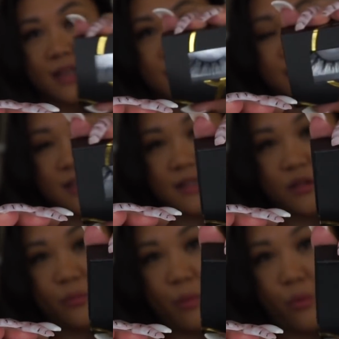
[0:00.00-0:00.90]
is a
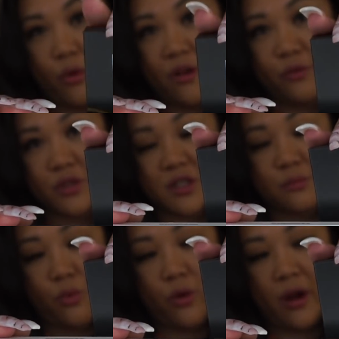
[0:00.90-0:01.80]
little bit more of, which
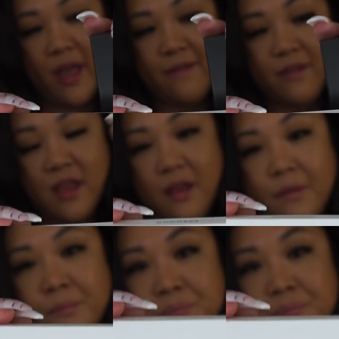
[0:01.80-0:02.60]
is more heavy.